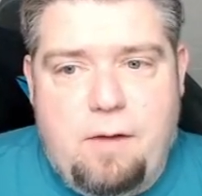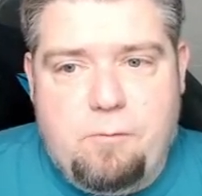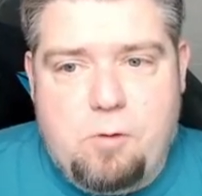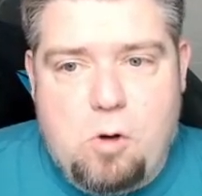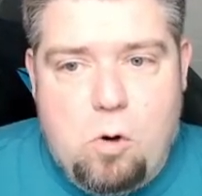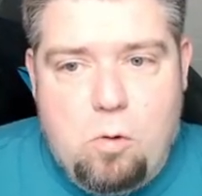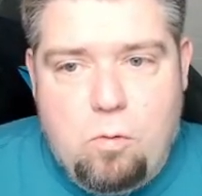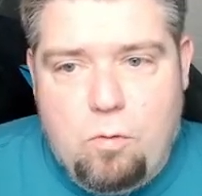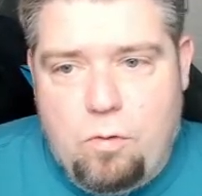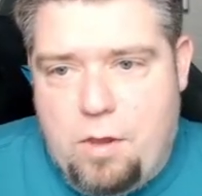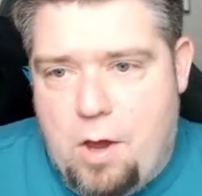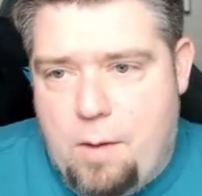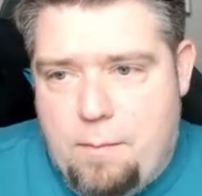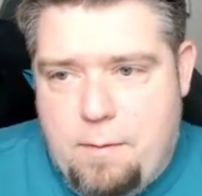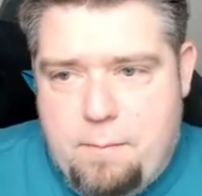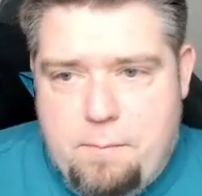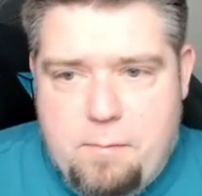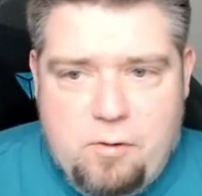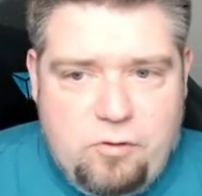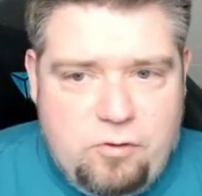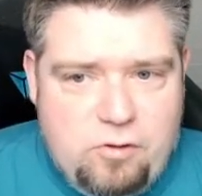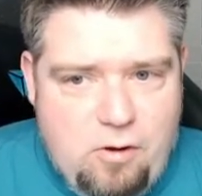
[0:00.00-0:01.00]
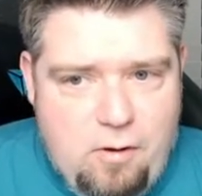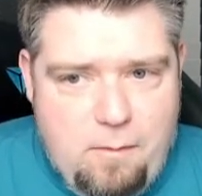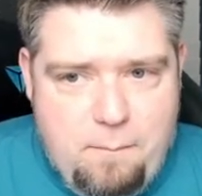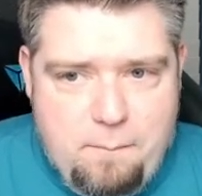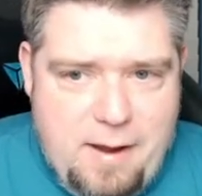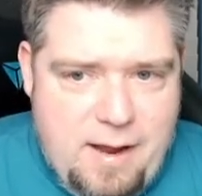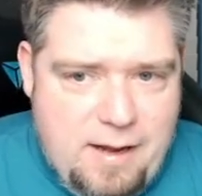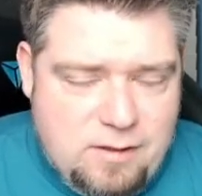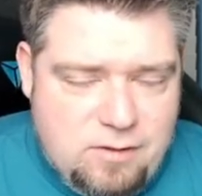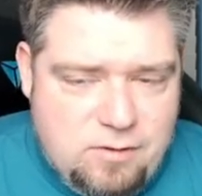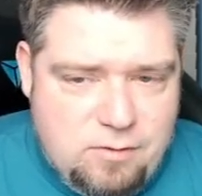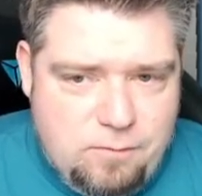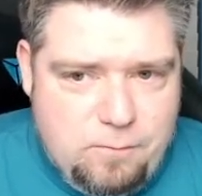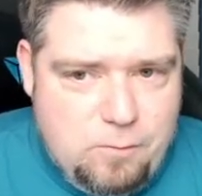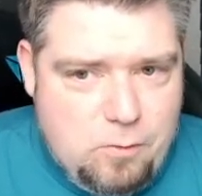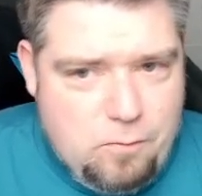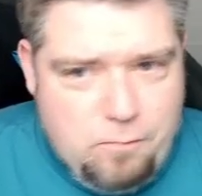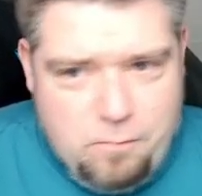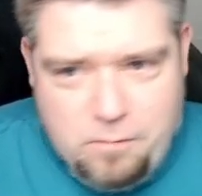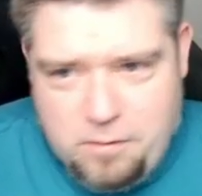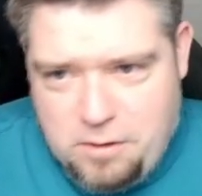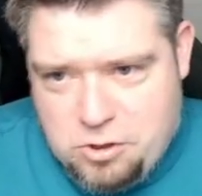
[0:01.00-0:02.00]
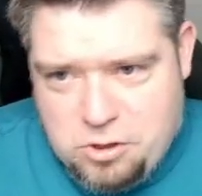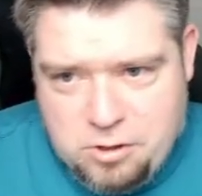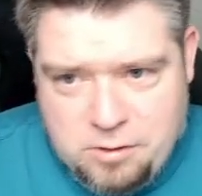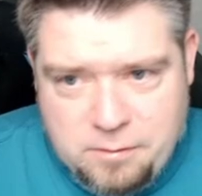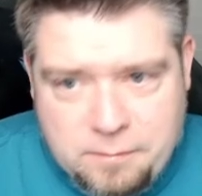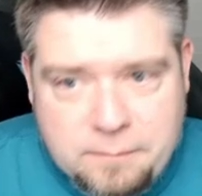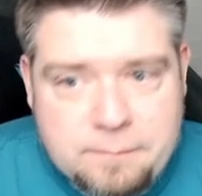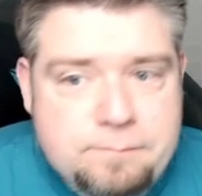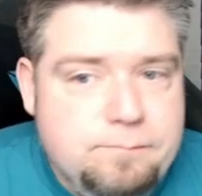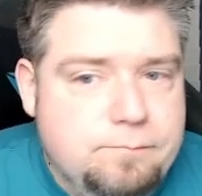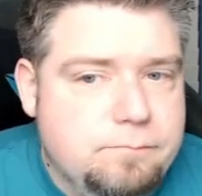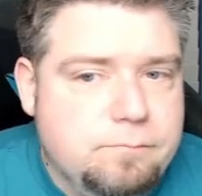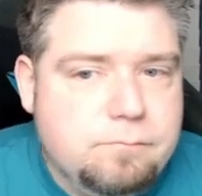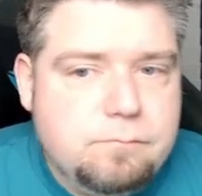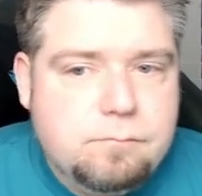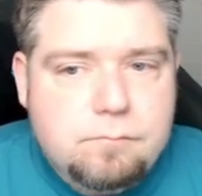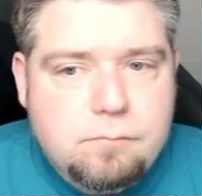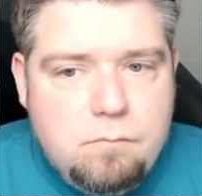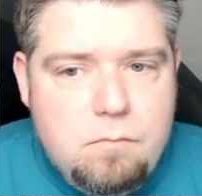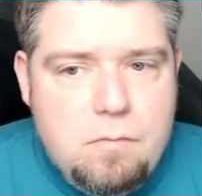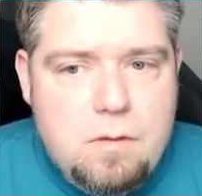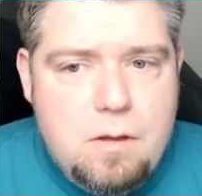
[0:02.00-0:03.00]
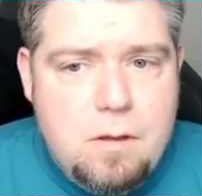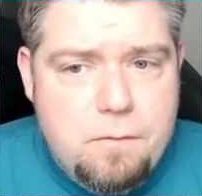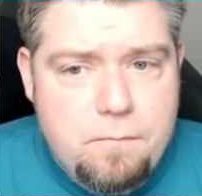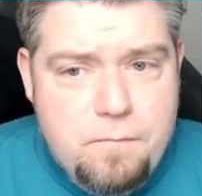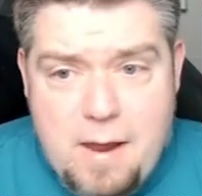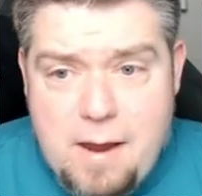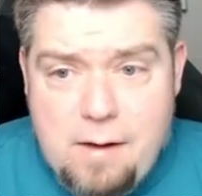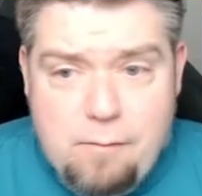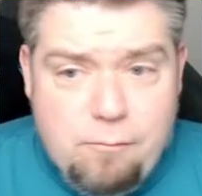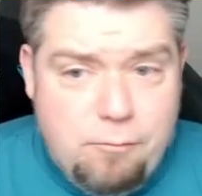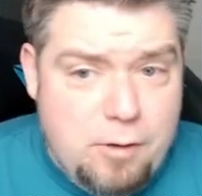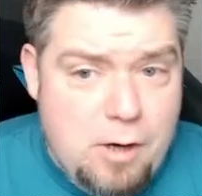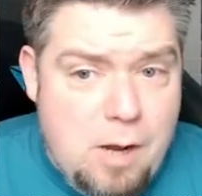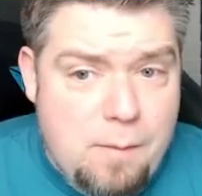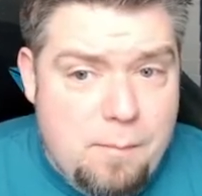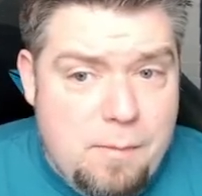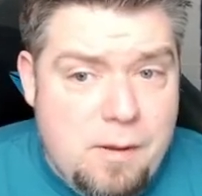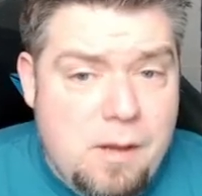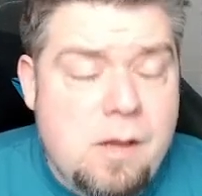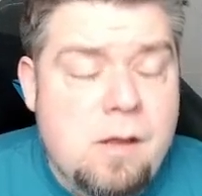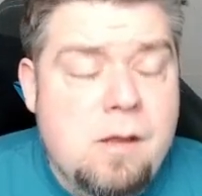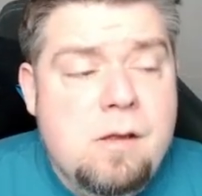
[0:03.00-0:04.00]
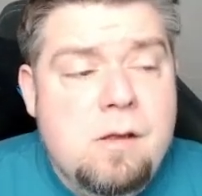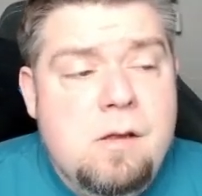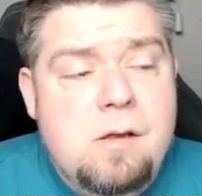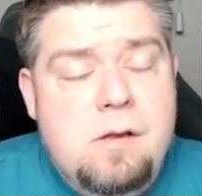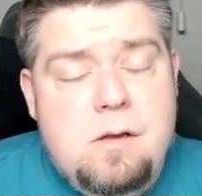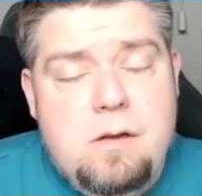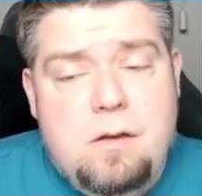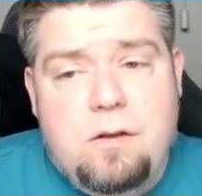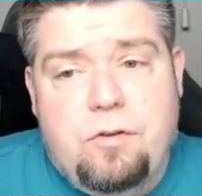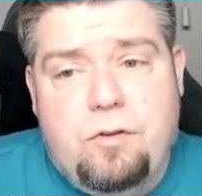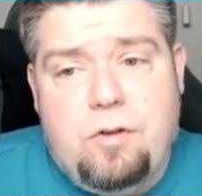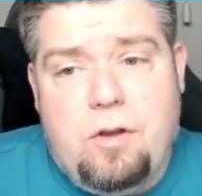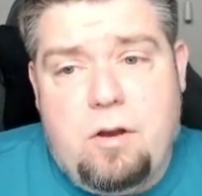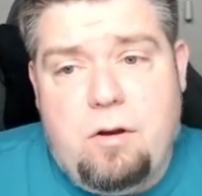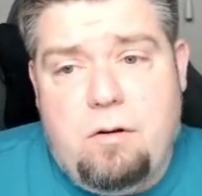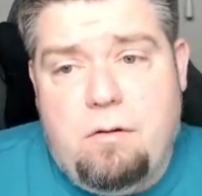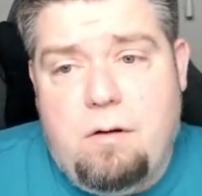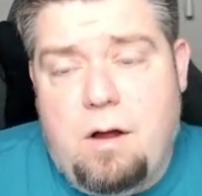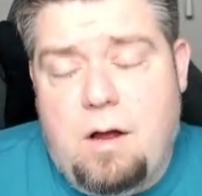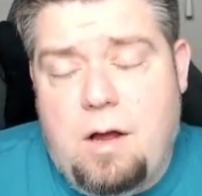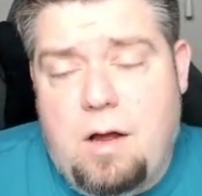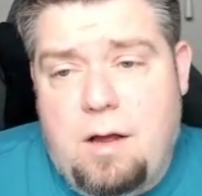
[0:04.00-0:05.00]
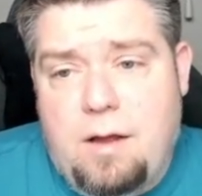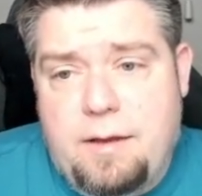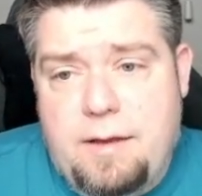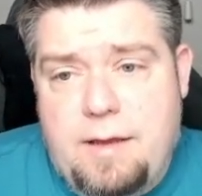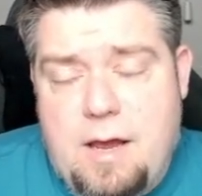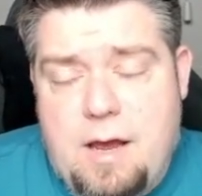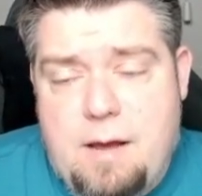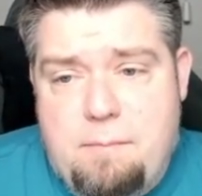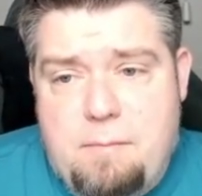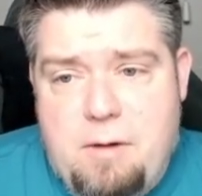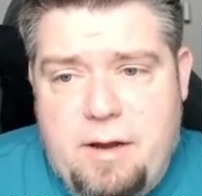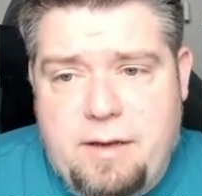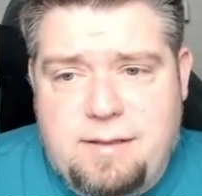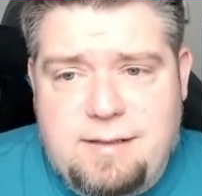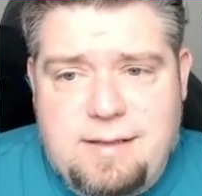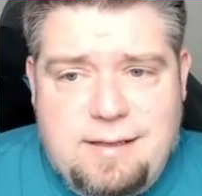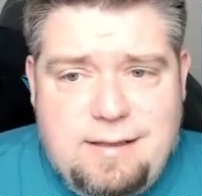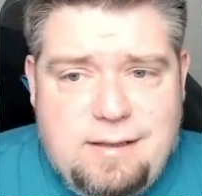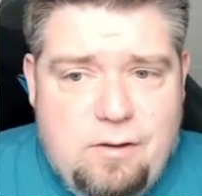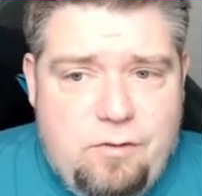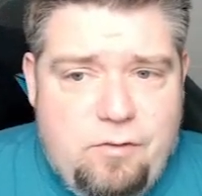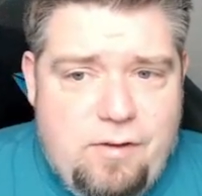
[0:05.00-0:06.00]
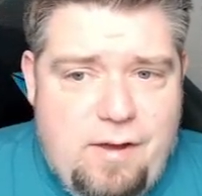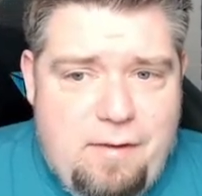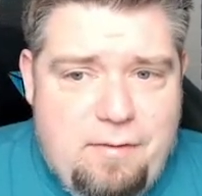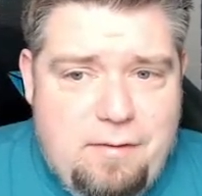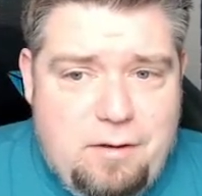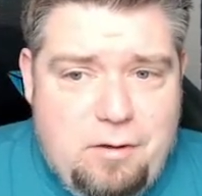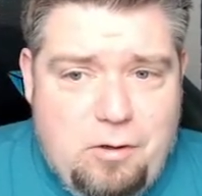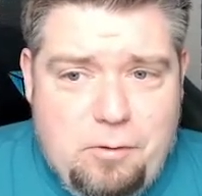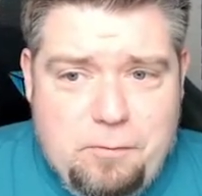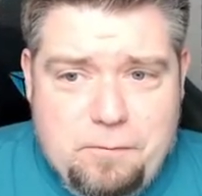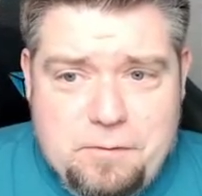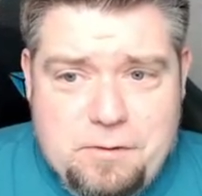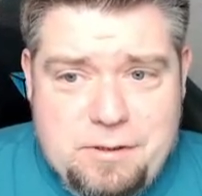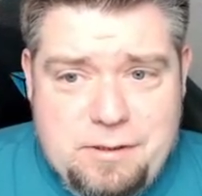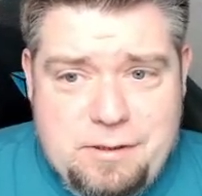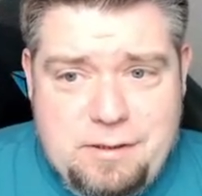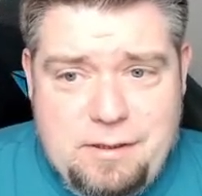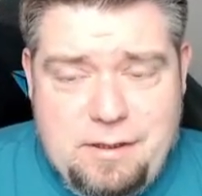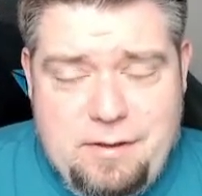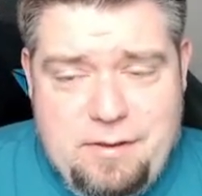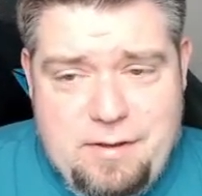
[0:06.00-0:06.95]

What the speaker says: I've got all the army books going back to 4th edition for every army, so I might dig those out of the loft and